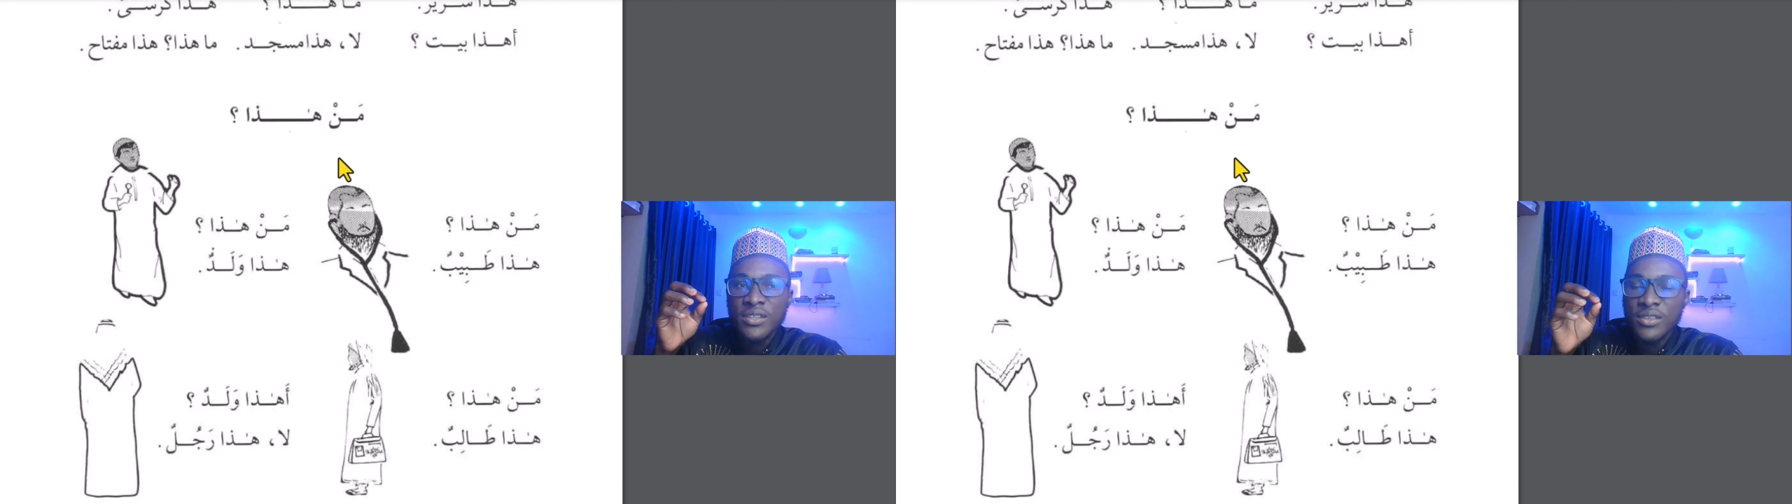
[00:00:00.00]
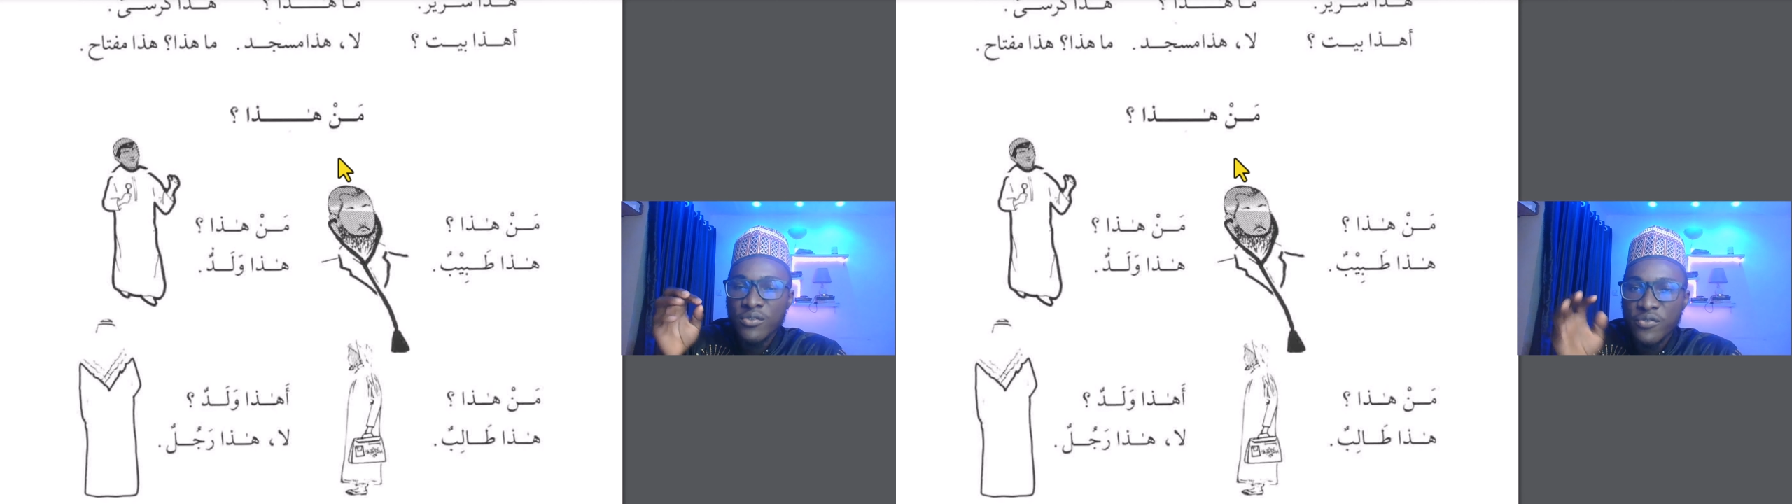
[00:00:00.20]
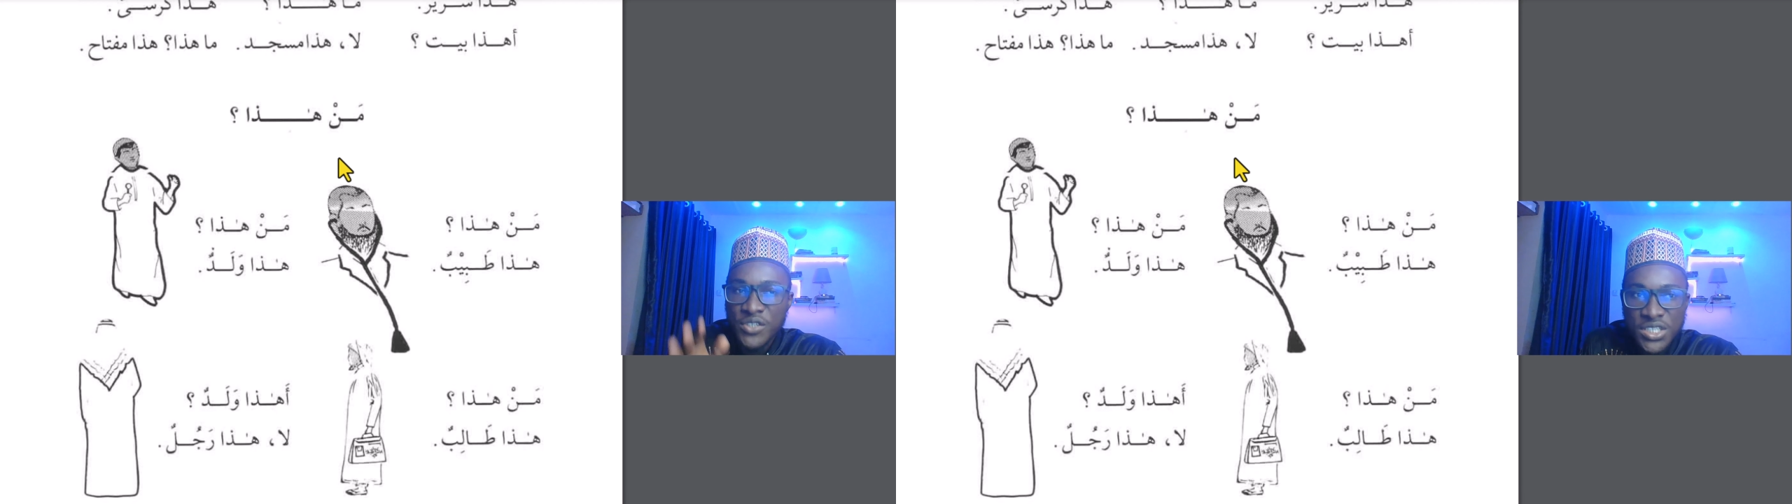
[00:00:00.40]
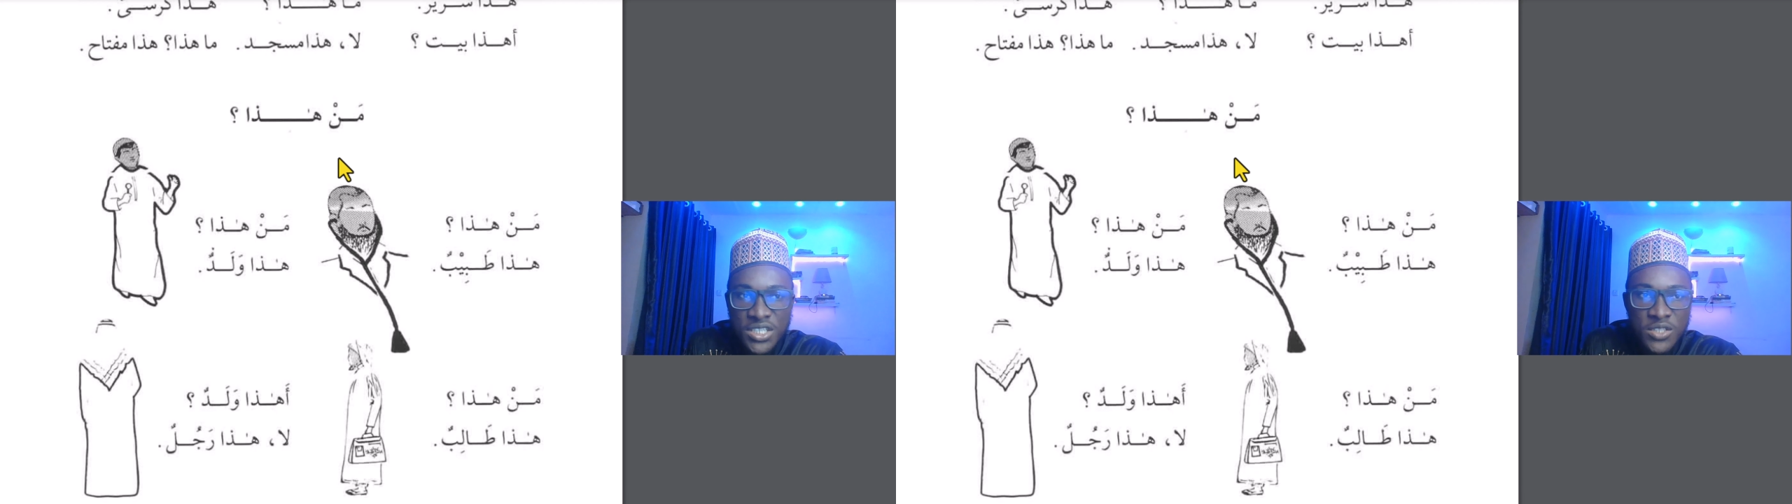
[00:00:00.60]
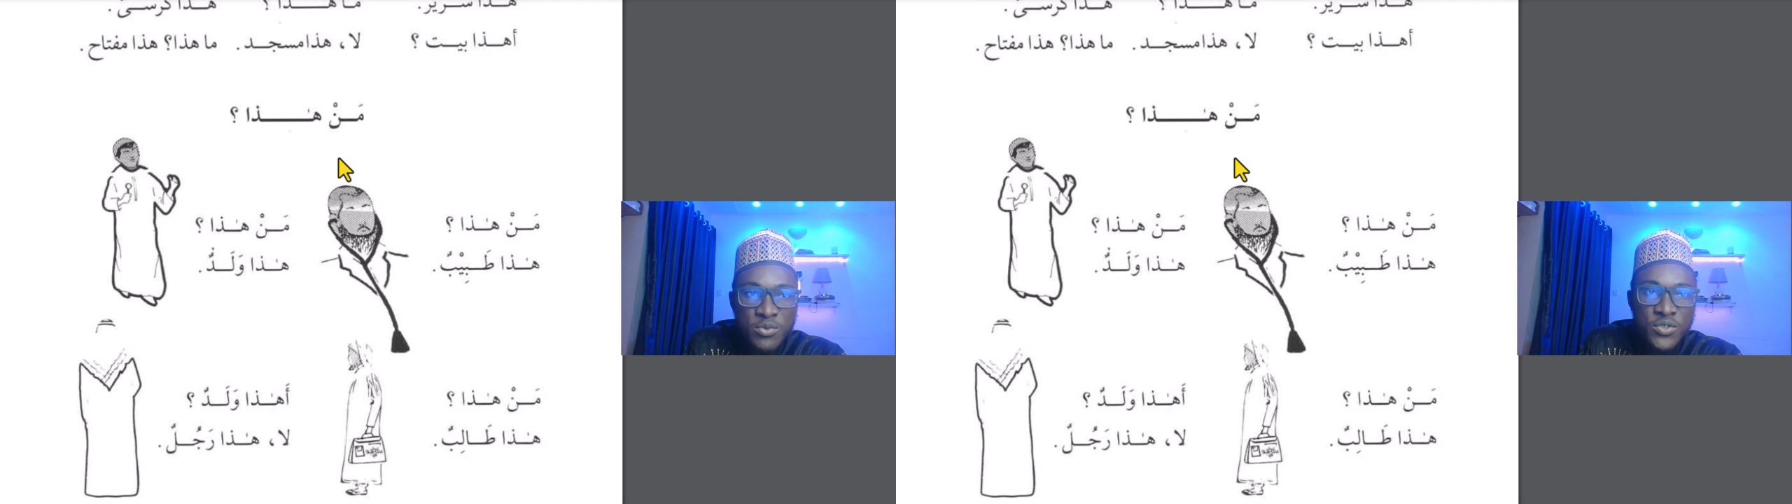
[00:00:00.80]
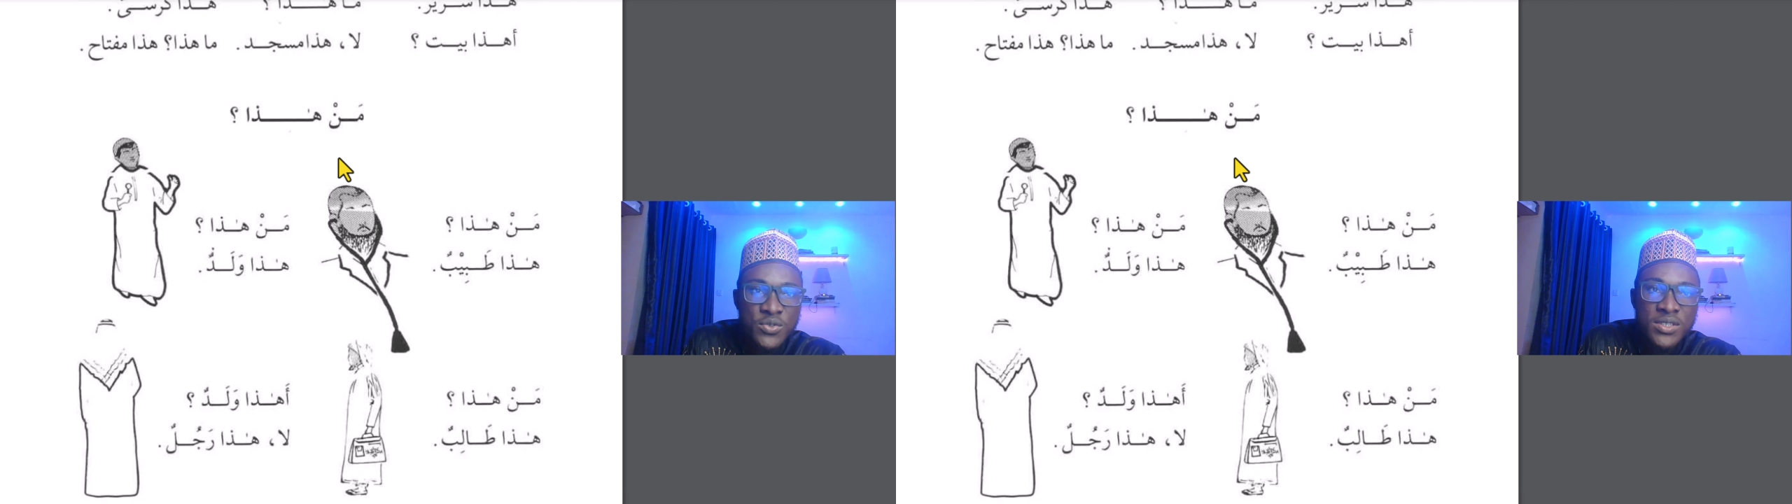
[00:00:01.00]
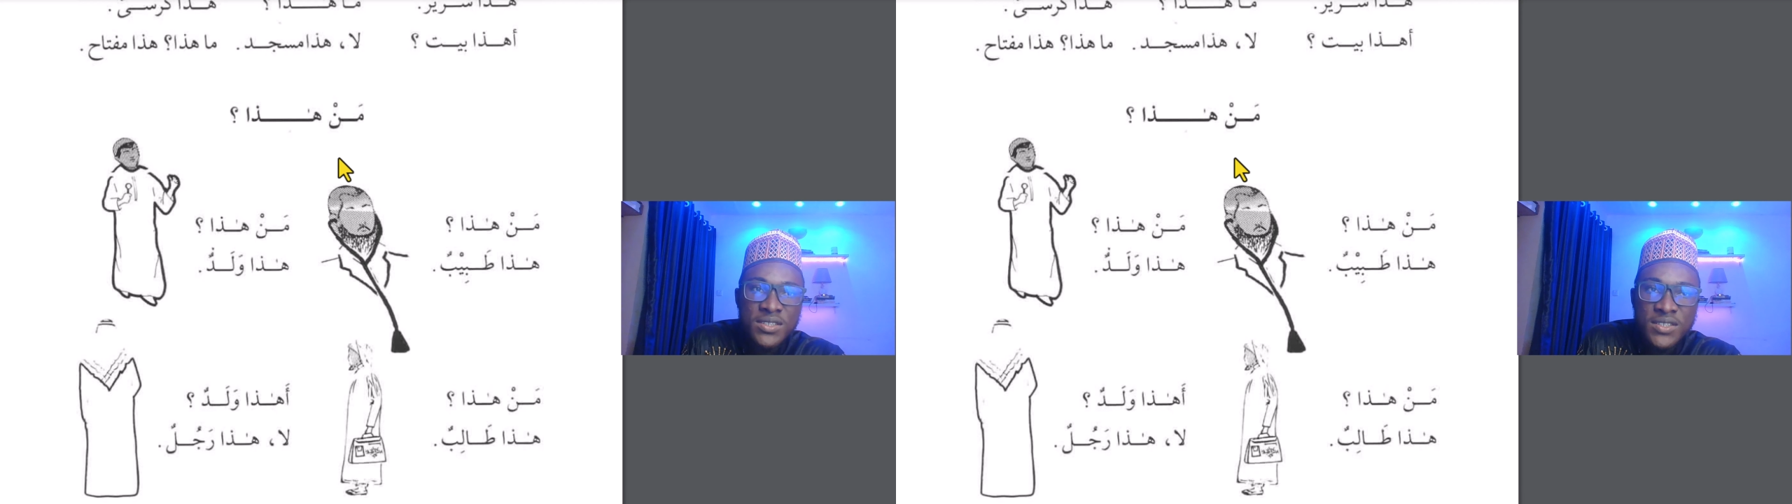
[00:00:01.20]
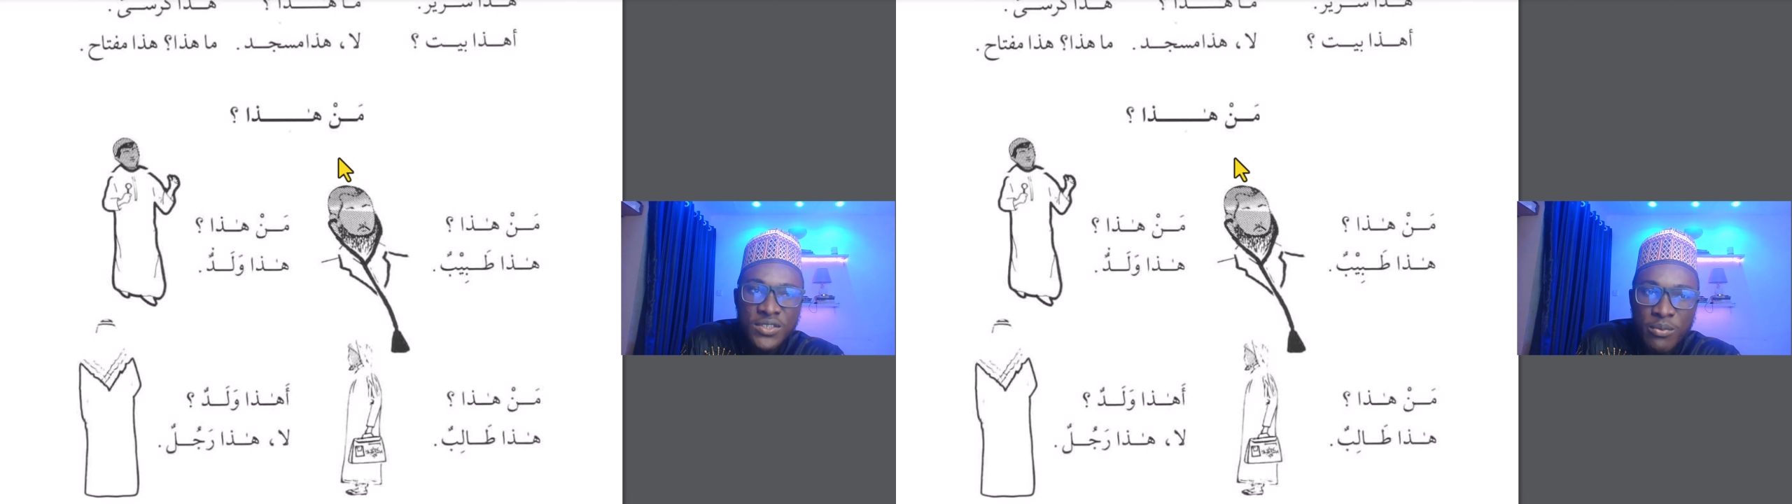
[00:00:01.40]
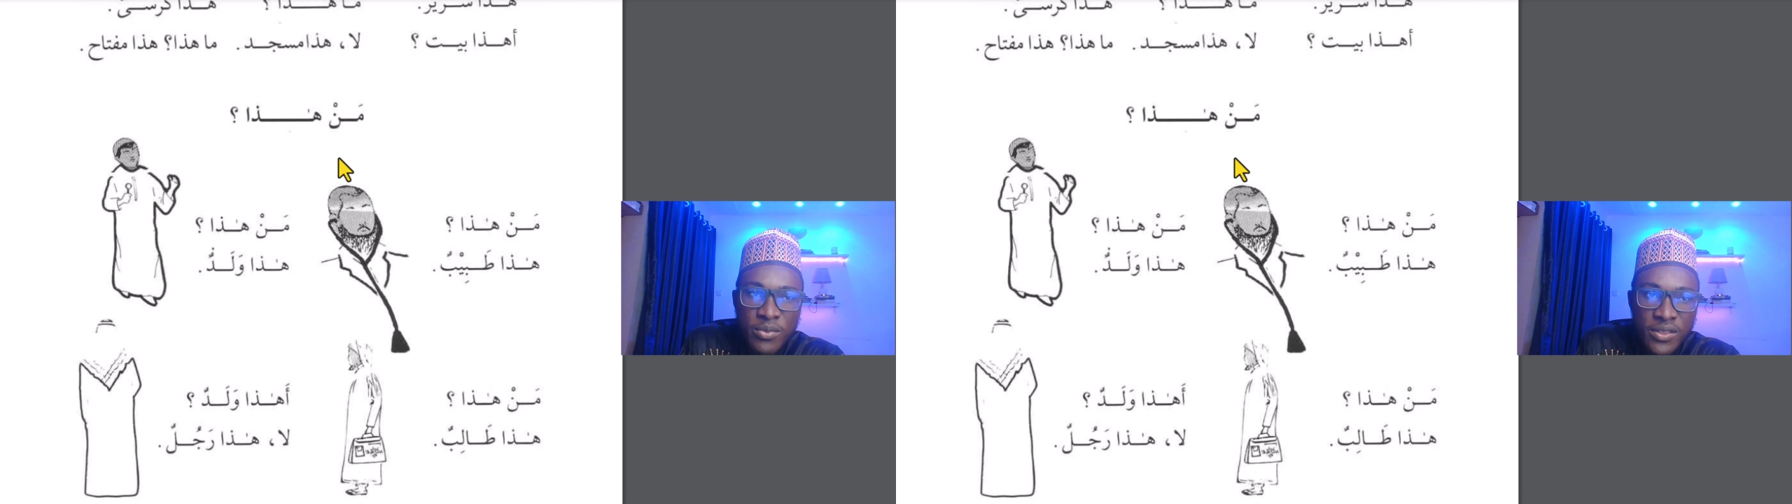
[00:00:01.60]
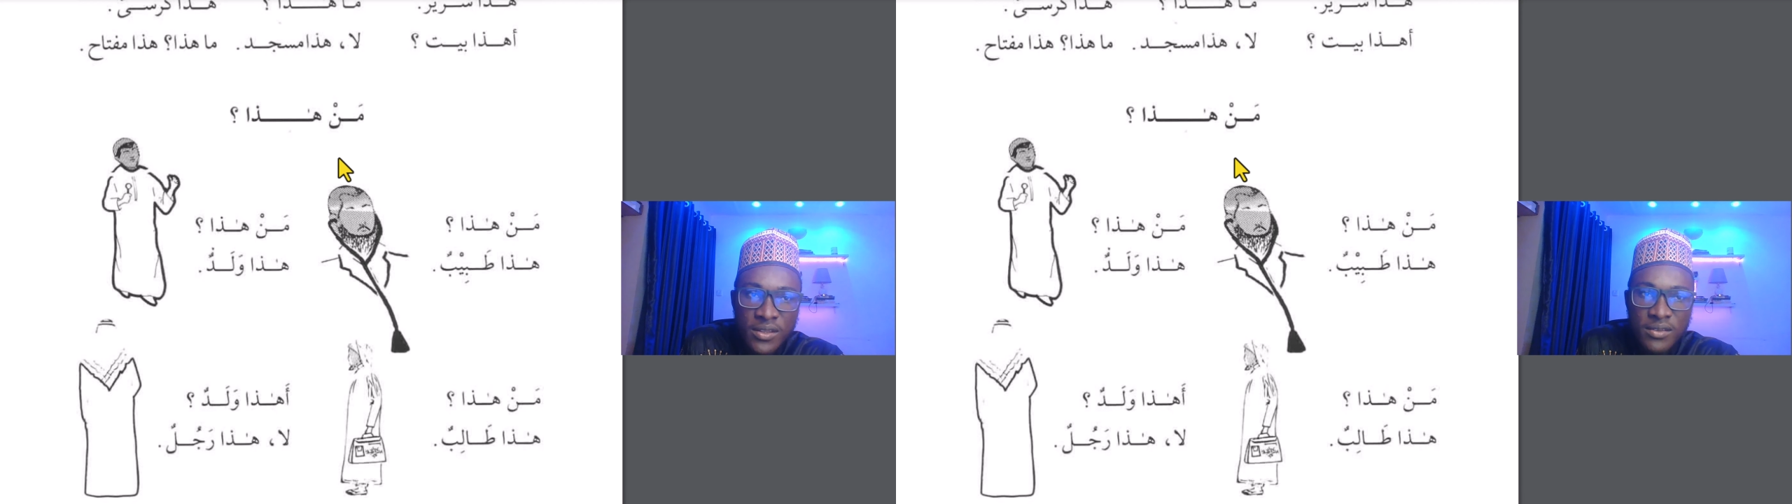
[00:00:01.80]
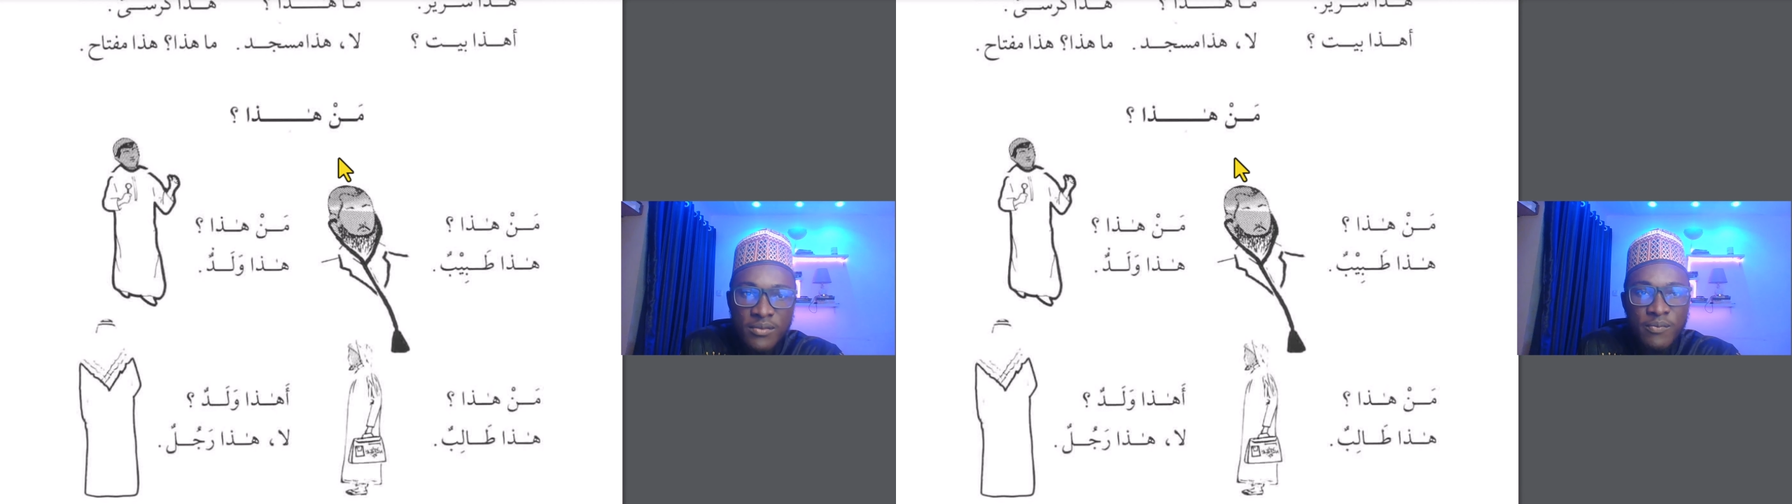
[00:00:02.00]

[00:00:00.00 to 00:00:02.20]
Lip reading: differentiate between something